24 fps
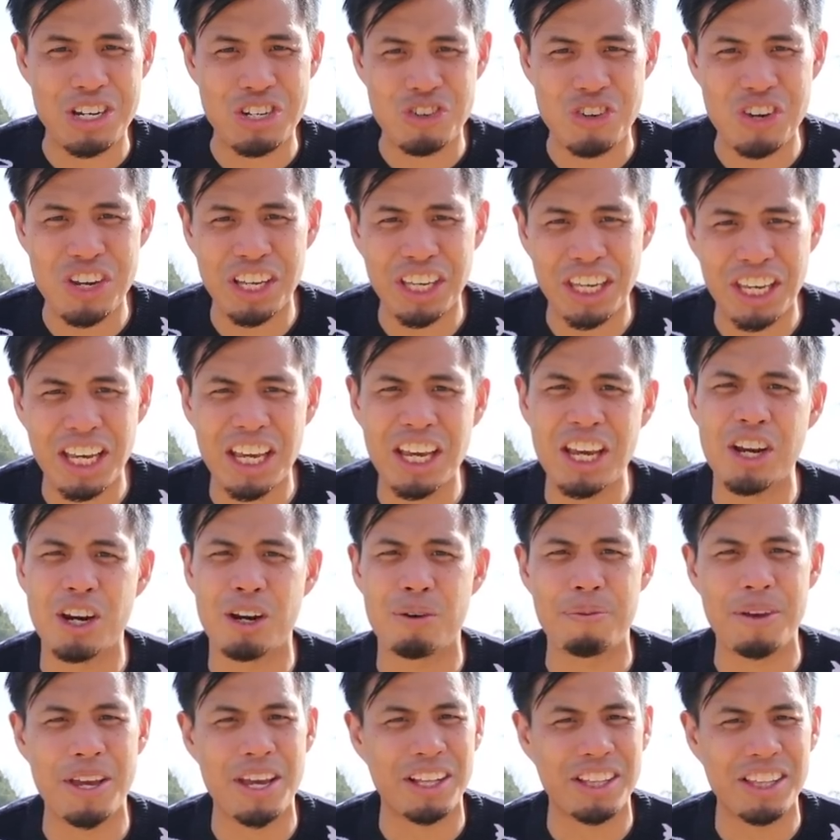drinking or
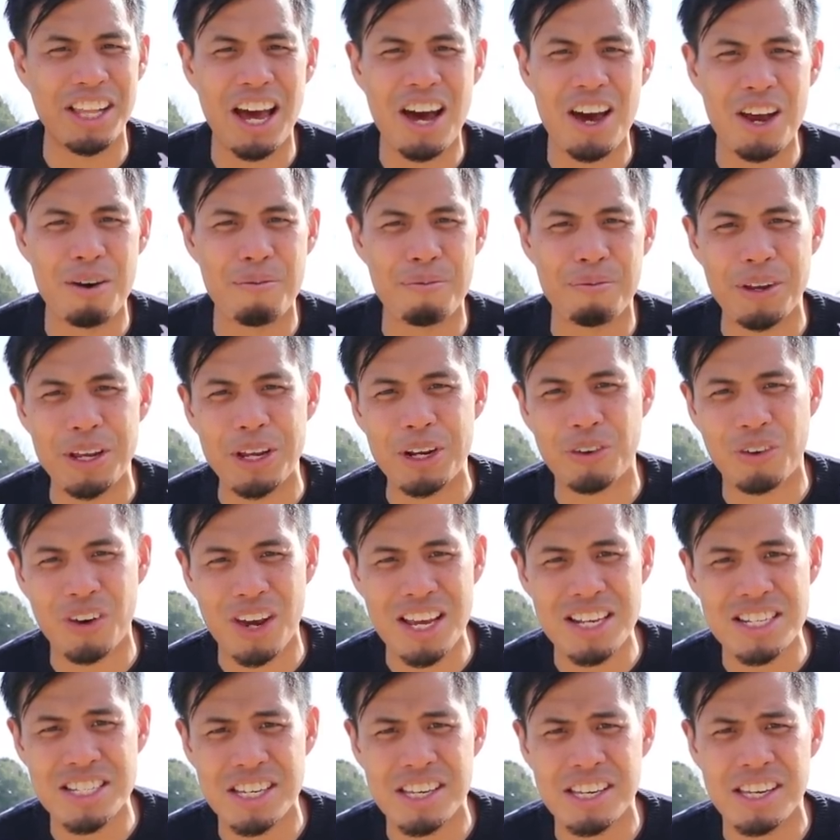being loud and being
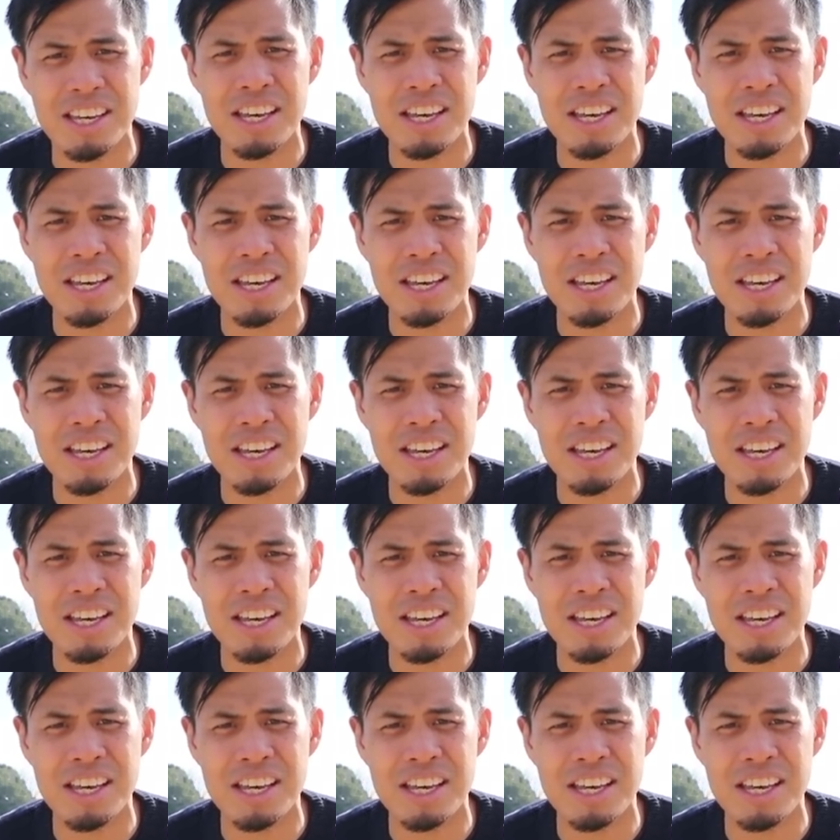crazy.